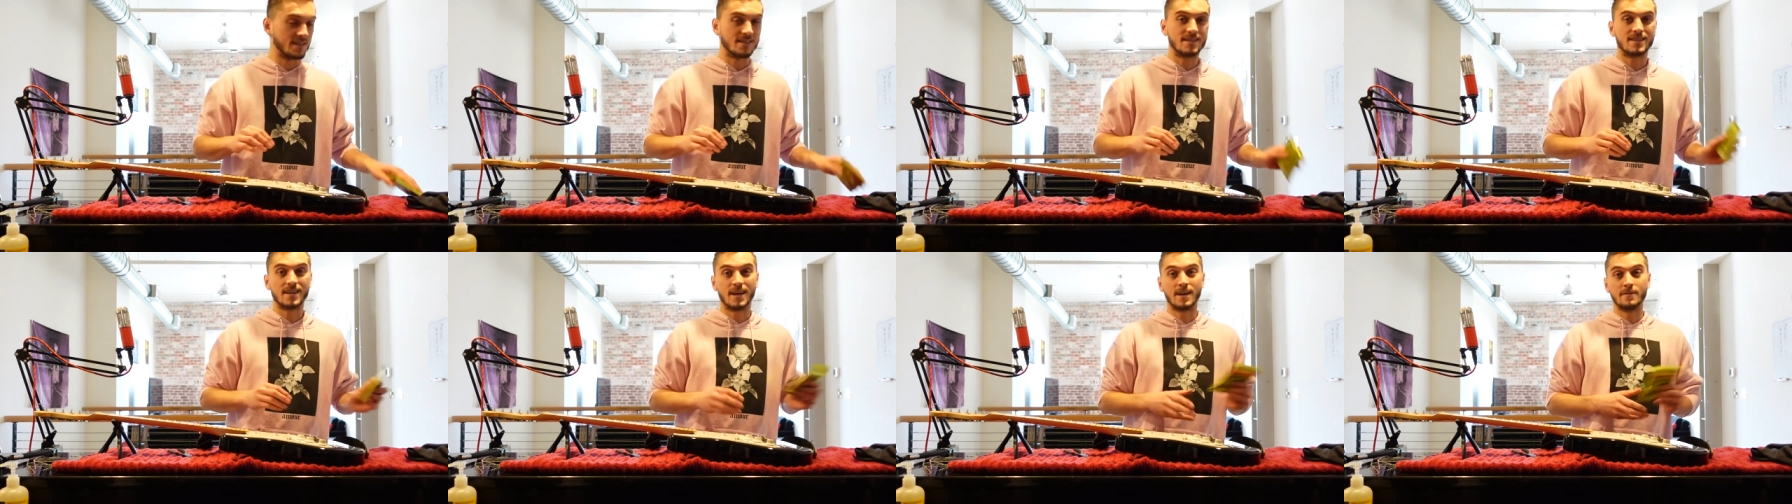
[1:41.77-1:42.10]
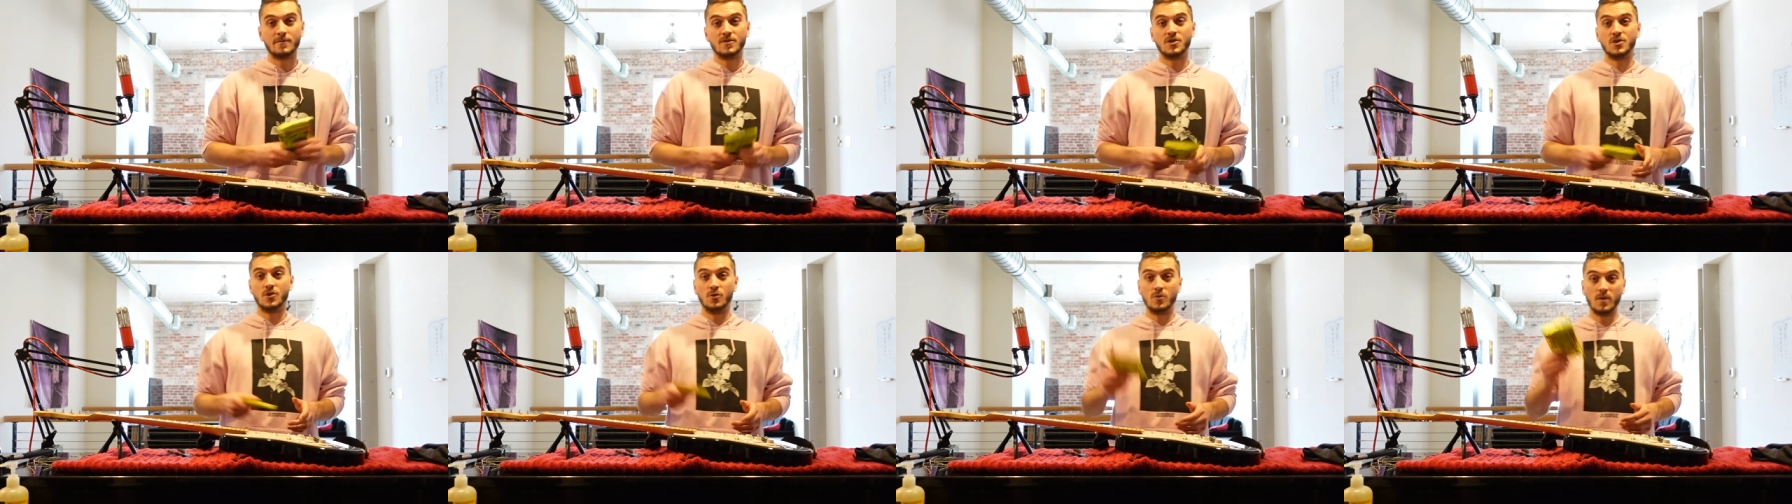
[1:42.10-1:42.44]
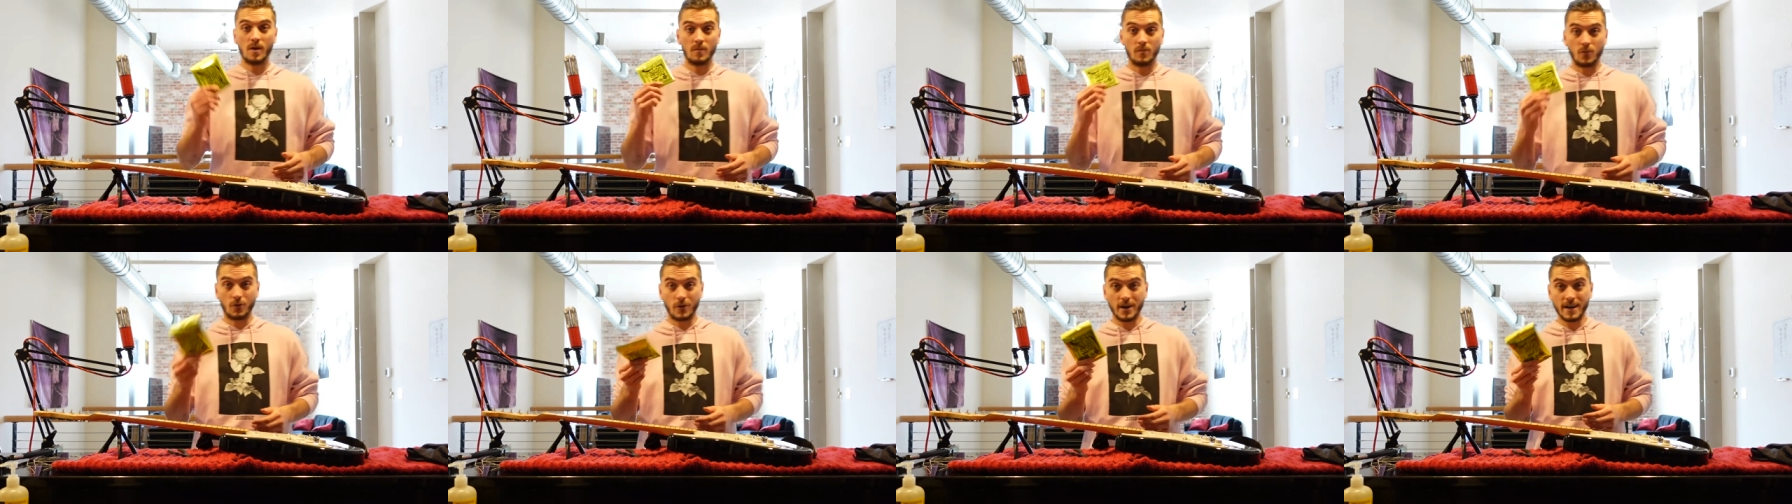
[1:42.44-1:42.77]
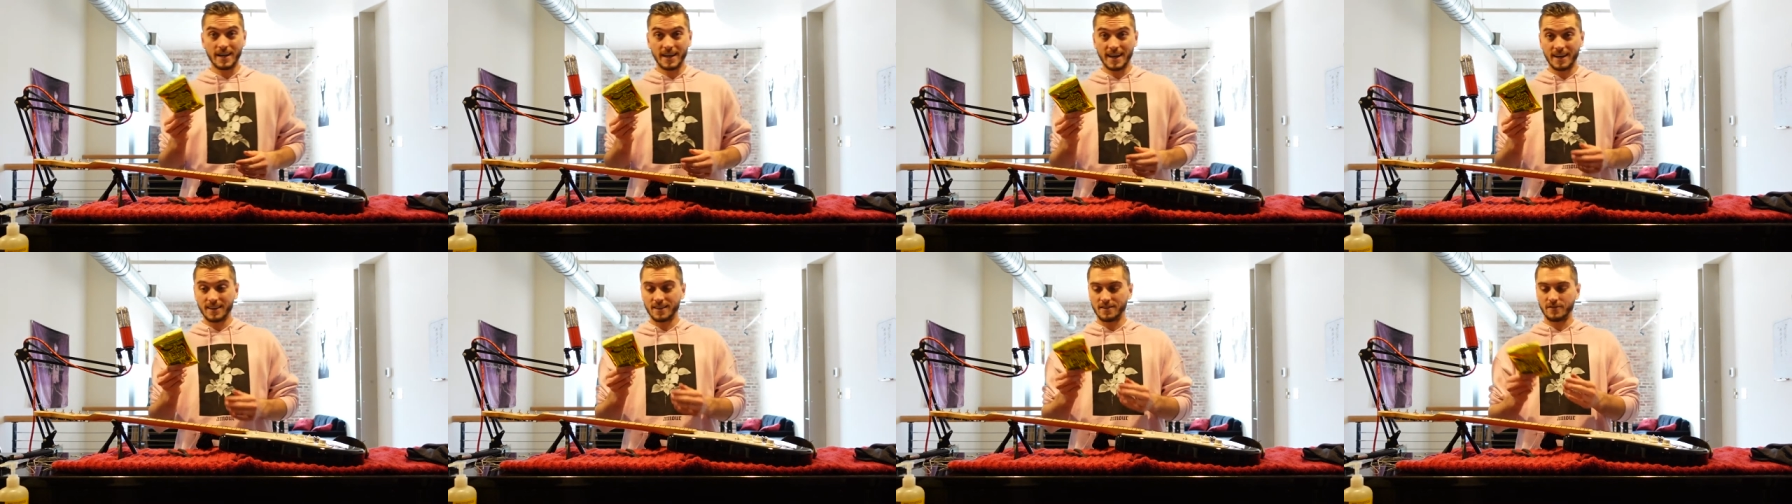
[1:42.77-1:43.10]
it's time to
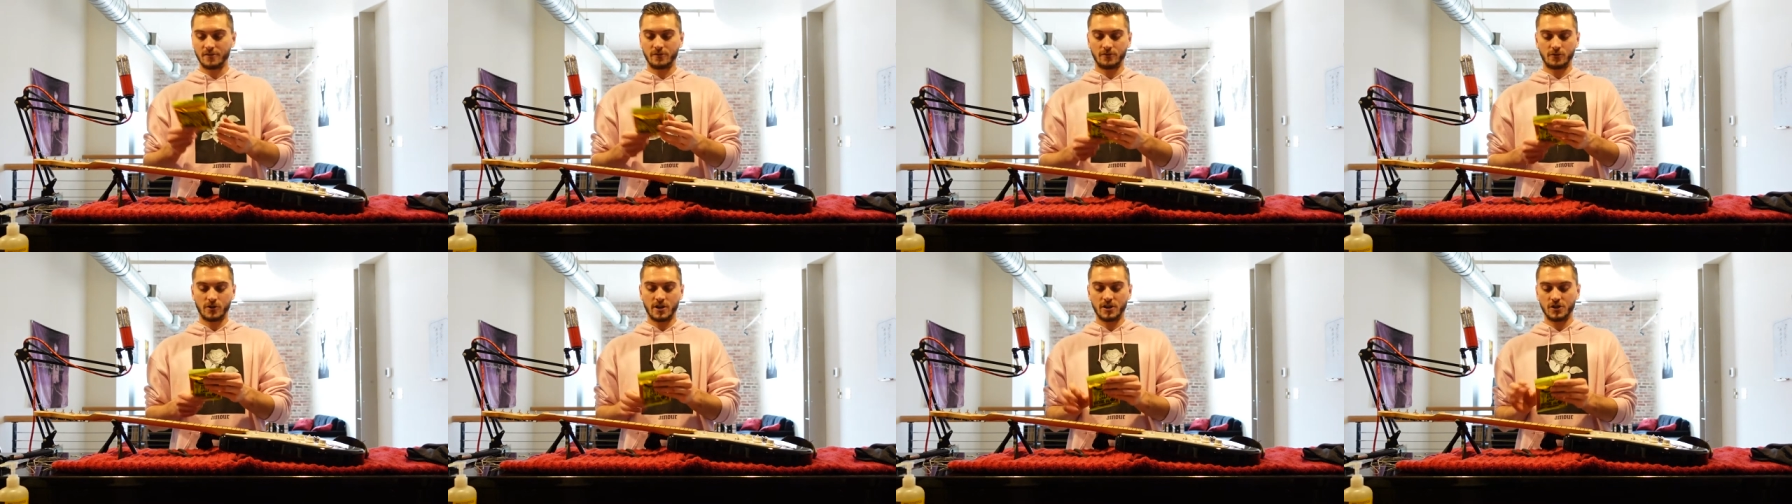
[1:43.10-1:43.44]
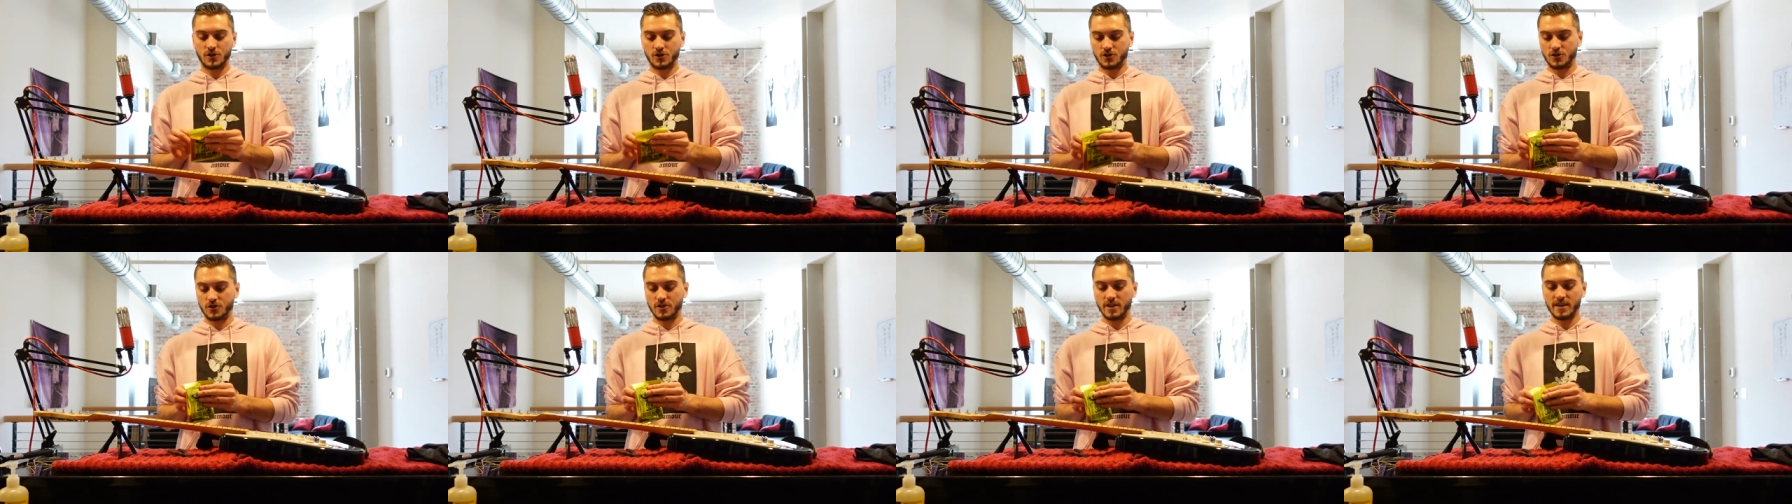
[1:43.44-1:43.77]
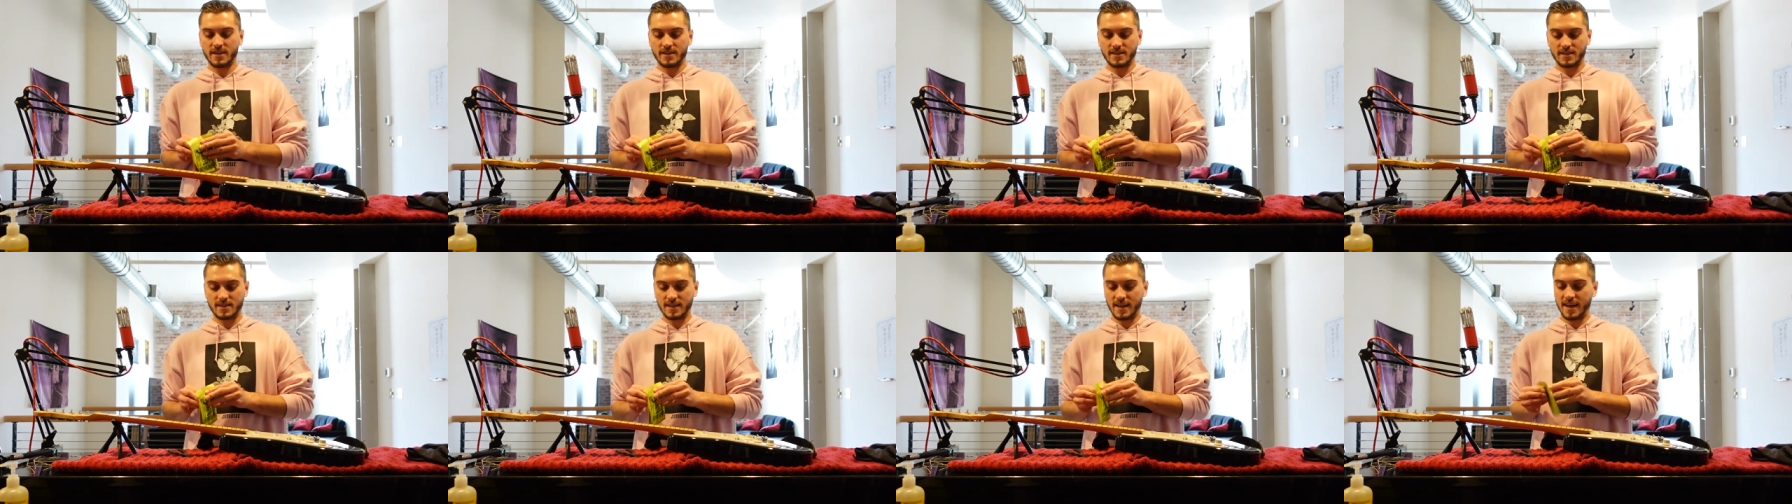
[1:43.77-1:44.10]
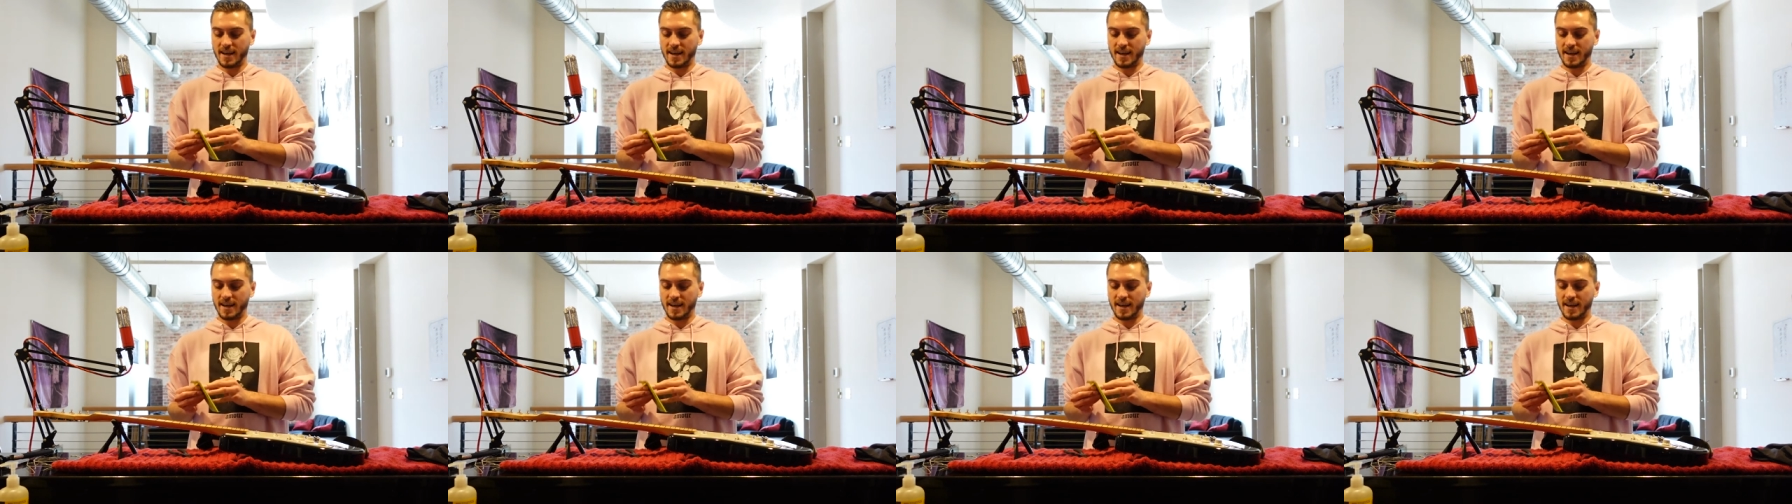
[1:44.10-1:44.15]
break out the fresh strings.